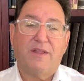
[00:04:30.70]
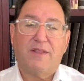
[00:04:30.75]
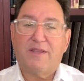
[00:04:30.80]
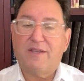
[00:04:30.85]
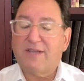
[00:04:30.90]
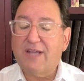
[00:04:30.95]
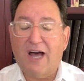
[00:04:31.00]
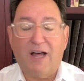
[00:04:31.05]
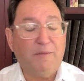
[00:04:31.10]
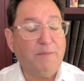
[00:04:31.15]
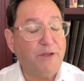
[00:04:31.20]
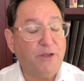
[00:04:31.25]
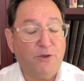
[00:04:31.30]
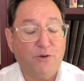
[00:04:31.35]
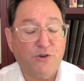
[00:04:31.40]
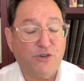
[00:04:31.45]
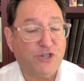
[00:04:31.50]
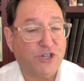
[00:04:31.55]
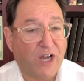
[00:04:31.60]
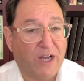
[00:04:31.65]
The Talmud
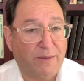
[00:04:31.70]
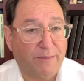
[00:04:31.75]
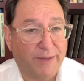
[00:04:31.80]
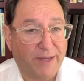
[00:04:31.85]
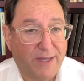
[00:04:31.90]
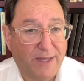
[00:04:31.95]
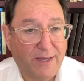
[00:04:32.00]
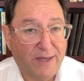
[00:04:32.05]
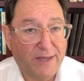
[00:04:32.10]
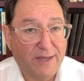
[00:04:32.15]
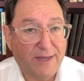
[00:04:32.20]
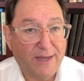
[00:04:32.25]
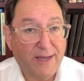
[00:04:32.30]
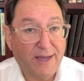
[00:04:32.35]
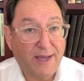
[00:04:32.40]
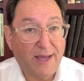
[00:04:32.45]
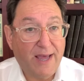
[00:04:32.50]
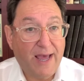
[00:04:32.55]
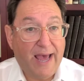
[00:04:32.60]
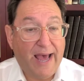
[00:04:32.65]
Yerushalmi
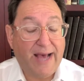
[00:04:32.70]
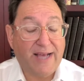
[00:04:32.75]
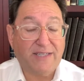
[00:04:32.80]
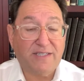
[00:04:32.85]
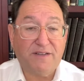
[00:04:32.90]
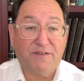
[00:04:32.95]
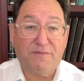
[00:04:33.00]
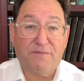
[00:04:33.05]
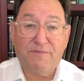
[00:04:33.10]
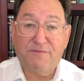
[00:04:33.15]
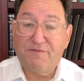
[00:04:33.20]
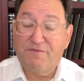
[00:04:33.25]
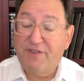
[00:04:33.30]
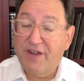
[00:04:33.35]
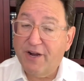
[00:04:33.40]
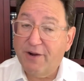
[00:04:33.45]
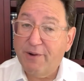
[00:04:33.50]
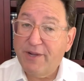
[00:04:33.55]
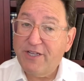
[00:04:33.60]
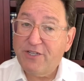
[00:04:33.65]
has a
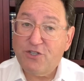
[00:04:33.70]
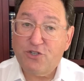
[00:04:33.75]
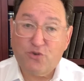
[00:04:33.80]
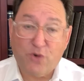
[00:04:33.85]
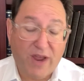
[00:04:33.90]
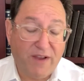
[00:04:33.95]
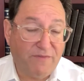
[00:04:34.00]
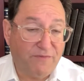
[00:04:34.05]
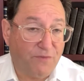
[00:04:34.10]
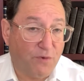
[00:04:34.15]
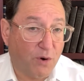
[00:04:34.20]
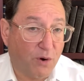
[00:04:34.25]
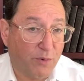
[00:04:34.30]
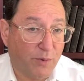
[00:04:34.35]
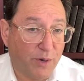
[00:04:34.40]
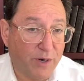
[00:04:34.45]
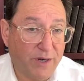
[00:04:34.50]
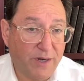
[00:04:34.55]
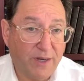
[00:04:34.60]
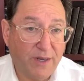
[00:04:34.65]
very
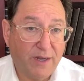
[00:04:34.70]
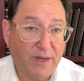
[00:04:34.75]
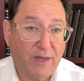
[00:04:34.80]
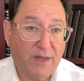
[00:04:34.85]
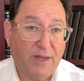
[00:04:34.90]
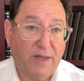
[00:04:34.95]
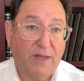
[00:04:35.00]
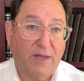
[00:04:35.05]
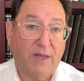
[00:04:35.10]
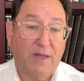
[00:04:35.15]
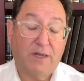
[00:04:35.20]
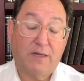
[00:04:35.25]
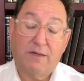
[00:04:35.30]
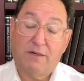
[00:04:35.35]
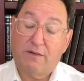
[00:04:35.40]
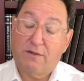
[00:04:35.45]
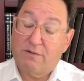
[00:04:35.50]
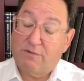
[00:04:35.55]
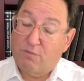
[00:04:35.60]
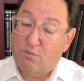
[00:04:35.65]
straightforward,
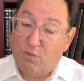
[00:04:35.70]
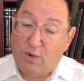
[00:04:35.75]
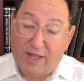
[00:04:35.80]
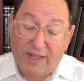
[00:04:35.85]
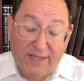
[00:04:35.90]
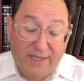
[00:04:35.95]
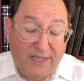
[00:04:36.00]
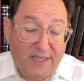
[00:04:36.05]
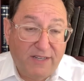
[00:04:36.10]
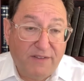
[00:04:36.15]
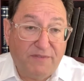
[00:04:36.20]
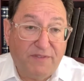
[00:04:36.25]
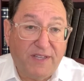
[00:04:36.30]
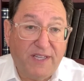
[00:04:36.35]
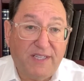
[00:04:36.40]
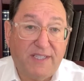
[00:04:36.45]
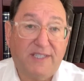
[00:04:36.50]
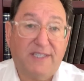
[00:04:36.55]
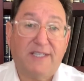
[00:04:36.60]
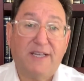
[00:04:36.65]

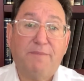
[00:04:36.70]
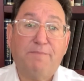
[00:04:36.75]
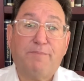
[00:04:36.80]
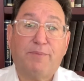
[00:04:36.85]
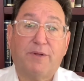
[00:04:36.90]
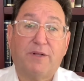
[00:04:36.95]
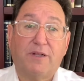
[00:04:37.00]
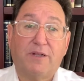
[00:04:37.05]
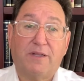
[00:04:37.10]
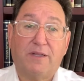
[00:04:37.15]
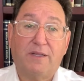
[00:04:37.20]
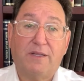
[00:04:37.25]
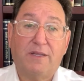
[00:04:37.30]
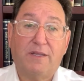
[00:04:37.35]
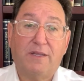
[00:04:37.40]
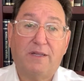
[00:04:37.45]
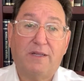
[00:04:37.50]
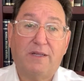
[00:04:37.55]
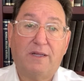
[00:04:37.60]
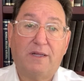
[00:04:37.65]
relatively simple
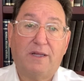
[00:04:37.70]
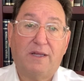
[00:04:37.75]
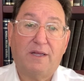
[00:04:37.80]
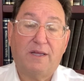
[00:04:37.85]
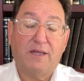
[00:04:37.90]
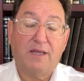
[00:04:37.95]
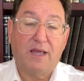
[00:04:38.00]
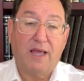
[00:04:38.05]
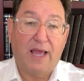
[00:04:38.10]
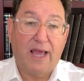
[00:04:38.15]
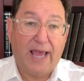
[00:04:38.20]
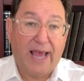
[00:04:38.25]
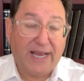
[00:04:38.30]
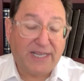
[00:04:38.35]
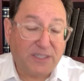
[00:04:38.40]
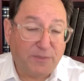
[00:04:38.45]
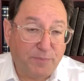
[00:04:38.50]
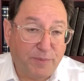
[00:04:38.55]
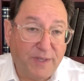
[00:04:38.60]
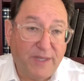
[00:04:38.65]

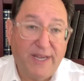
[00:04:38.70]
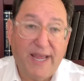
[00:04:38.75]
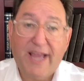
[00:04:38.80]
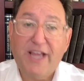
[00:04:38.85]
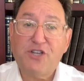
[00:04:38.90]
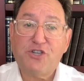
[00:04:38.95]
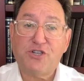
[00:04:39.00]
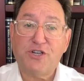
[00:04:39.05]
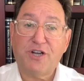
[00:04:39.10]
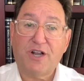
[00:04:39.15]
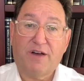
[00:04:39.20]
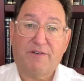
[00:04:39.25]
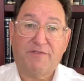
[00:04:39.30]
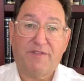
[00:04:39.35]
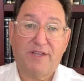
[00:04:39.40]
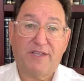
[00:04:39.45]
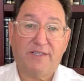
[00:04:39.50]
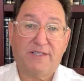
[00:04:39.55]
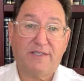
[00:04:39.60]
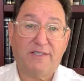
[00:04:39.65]
explanation of
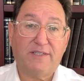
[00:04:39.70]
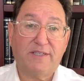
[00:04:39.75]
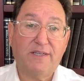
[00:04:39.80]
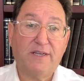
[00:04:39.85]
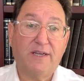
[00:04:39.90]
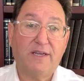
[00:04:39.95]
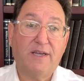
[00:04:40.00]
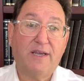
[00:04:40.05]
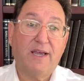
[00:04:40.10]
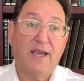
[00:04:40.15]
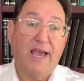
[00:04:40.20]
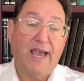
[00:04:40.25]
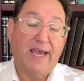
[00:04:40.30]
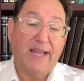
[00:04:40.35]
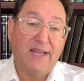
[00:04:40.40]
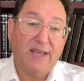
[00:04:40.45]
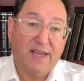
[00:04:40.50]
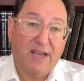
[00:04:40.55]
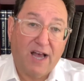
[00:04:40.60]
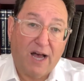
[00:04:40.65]
this,
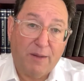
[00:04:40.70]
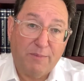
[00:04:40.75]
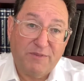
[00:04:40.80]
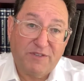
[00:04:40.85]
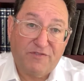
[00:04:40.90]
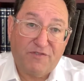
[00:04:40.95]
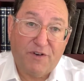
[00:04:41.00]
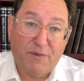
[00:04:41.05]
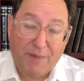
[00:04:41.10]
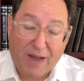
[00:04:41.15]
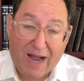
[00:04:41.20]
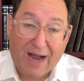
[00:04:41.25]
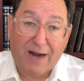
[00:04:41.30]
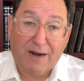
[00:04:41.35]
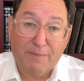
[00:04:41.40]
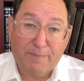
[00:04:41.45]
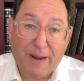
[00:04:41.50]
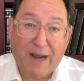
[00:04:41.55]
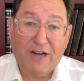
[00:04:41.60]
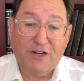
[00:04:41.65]
and it comes from
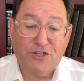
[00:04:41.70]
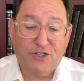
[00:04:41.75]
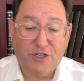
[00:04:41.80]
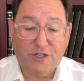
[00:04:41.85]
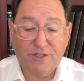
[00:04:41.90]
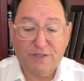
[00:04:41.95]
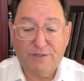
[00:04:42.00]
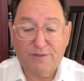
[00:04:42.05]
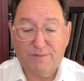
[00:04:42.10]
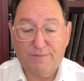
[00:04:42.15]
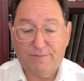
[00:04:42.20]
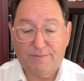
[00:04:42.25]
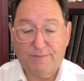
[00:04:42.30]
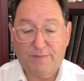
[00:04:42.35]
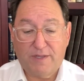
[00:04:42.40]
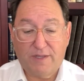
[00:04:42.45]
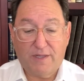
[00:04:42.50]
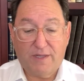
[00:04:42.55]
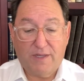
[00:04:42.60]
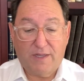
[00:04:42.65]
our Parsha.
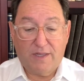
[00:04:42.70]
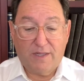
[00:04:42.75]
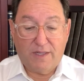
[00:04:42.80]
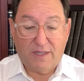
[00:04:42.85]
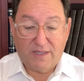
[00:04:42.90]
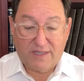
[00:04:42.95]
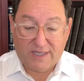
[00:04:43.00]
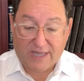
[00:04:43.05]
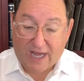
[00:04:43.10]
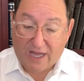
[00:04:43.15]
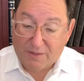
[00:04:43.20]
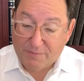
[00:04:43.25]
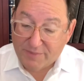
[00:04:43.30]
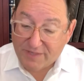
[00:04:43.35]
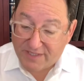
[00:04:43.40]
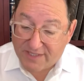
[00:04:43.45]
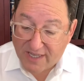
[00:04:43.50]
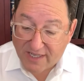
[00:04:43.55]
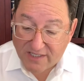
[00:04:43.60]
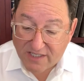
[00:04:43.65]

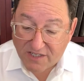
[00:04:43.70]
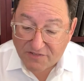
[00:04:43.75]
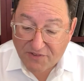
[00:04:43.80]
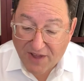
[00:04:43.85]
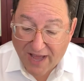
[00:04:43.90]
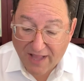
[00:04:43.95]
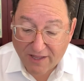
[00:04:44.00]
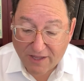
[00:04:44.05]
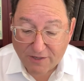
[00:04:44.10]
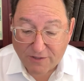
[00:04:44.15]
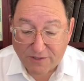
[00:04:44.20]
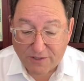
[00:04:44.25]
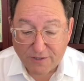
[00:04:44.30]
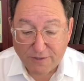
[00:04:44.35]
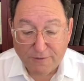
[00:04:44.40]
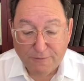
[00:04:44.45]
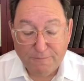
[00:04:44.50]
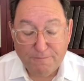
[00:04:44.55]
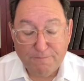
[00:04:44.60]
Talmud says as follows.